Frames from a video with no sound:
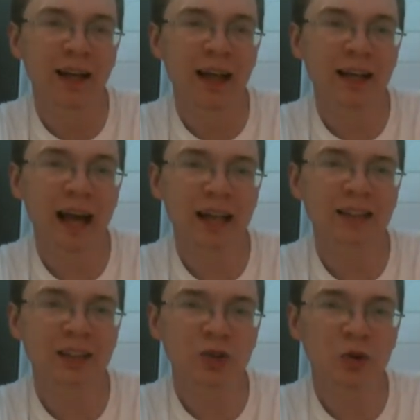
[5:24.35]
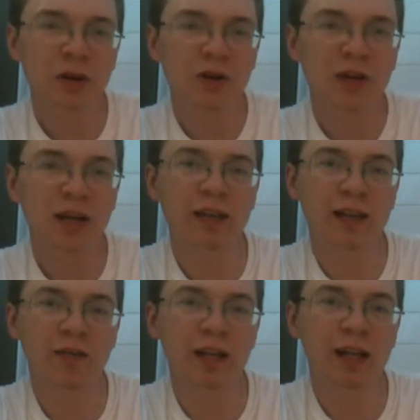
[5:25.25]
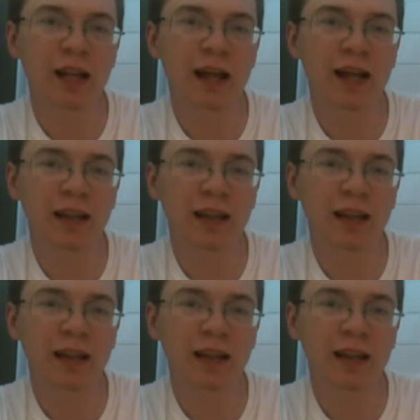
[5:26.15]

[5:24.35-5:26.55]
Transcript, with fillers: And that's the sort of creativity that I